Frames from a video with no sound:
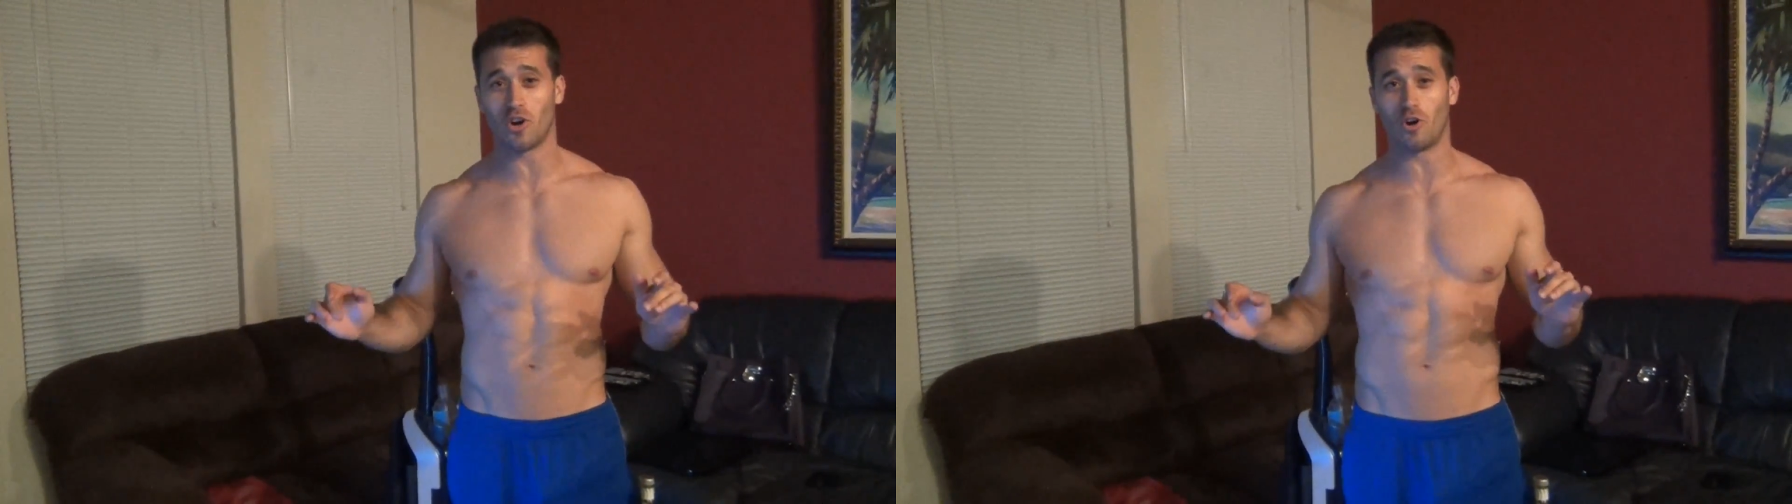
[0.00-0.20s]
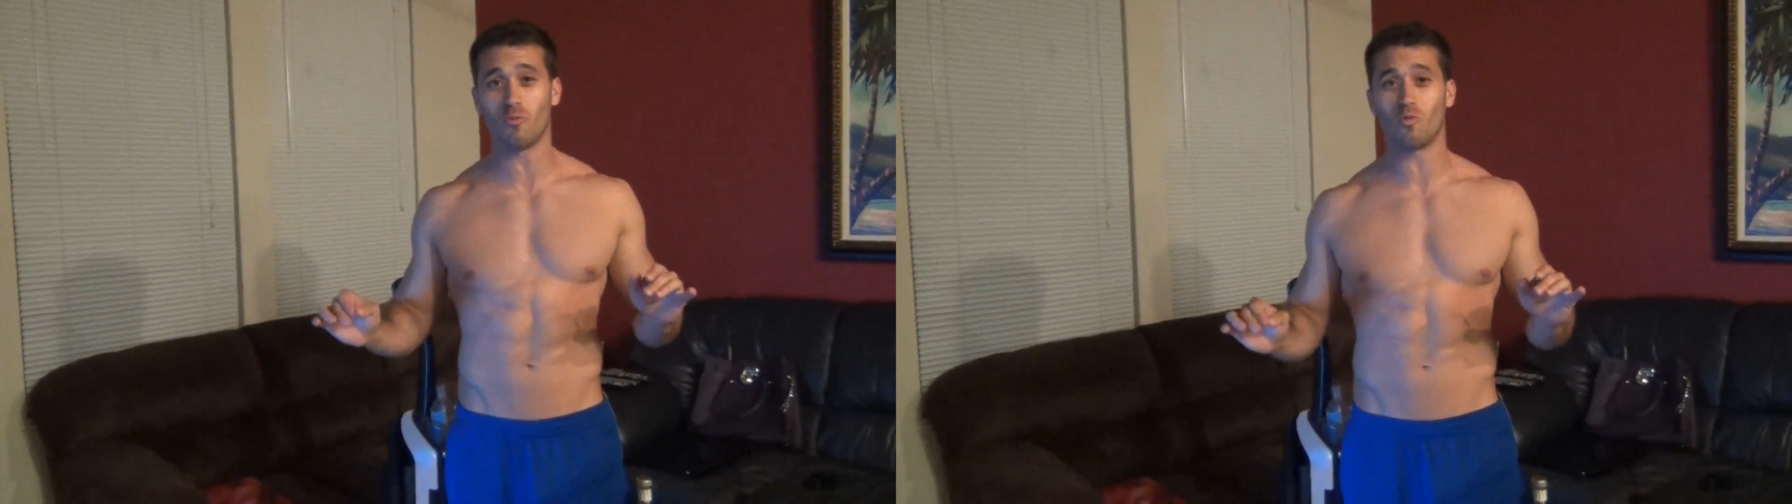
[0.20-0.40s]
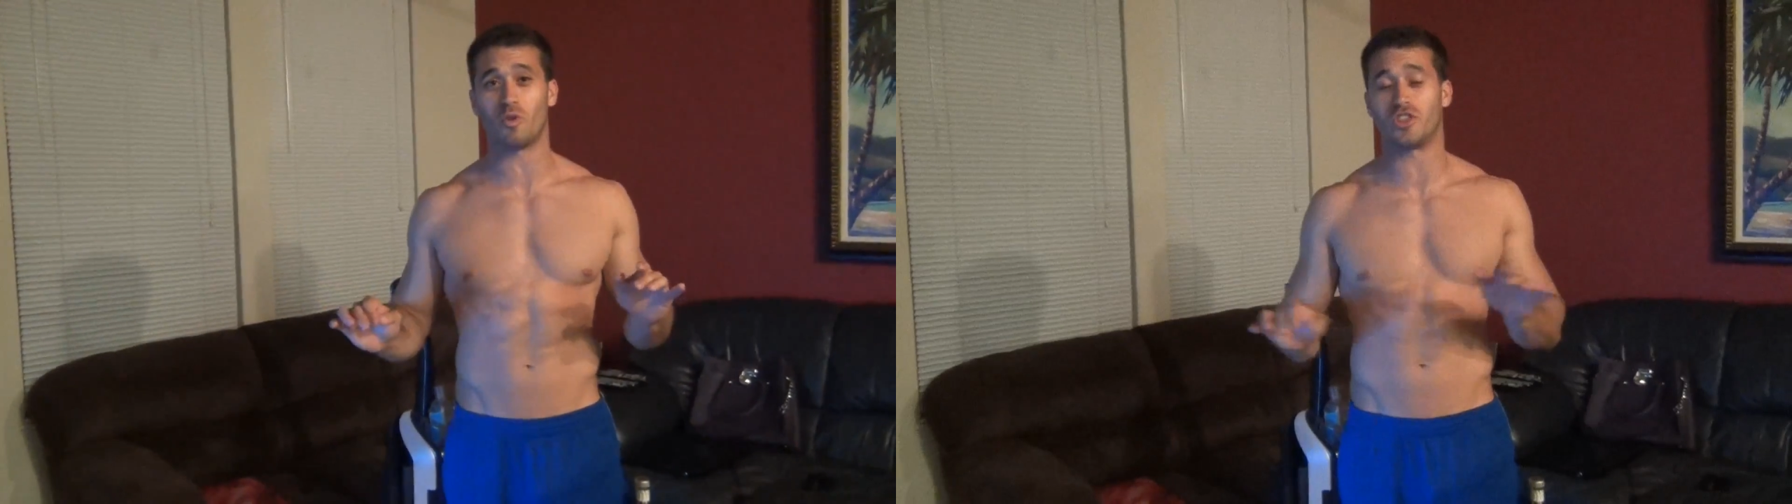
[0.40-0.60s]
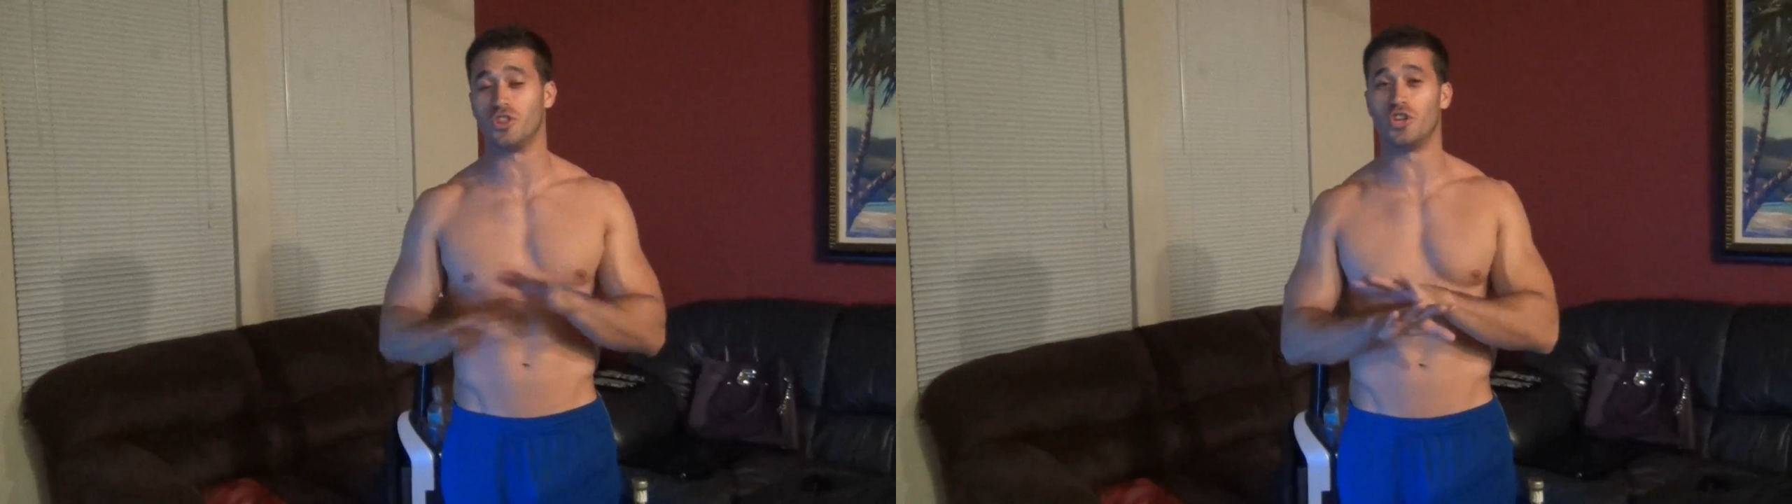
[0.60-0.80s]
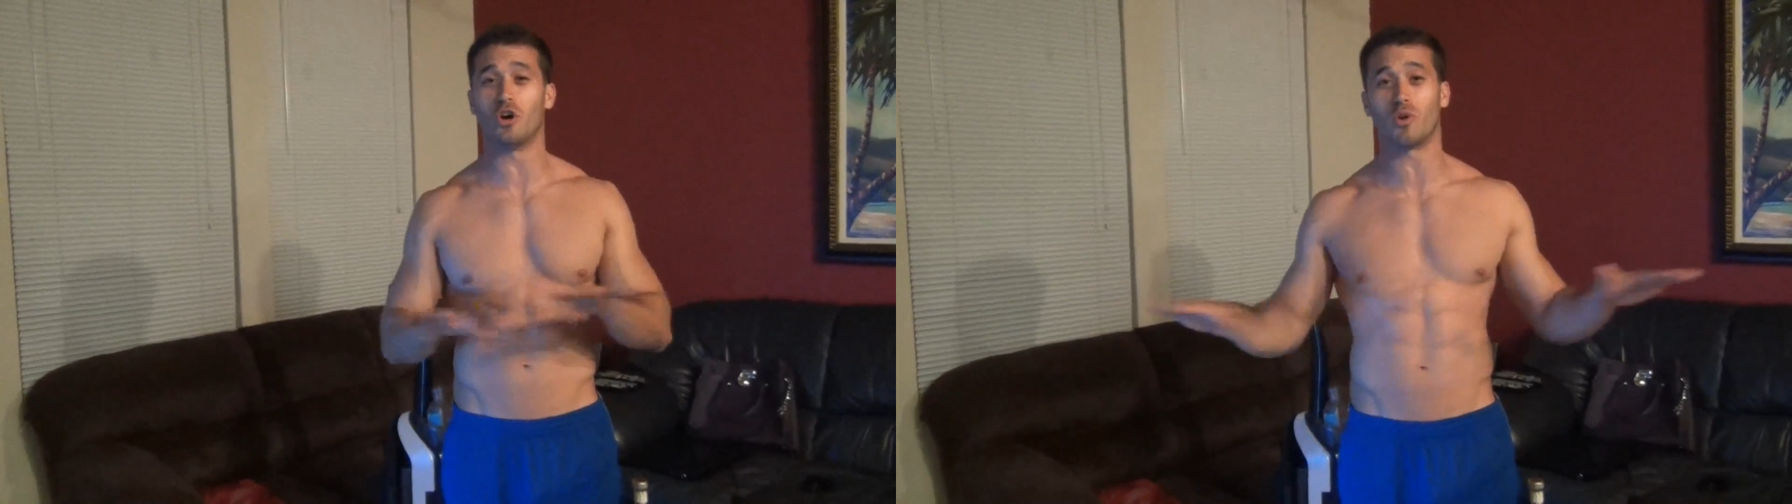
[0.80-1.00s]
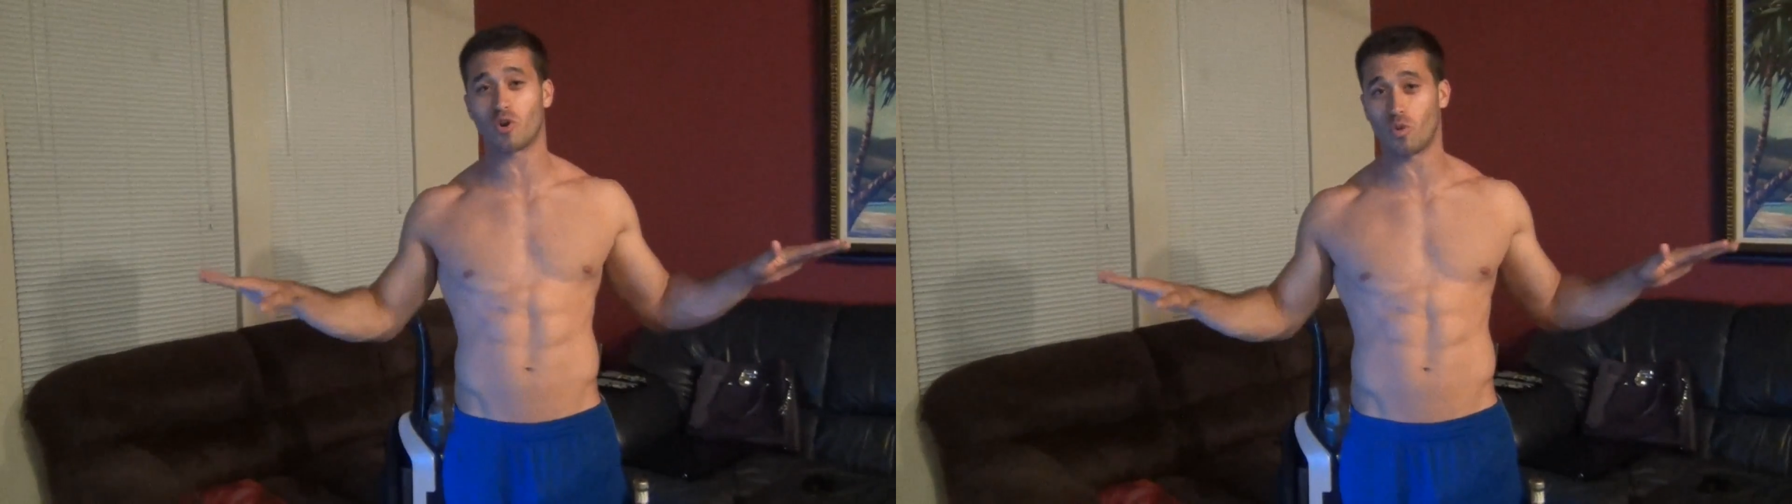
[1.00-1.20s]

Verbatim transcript: home with no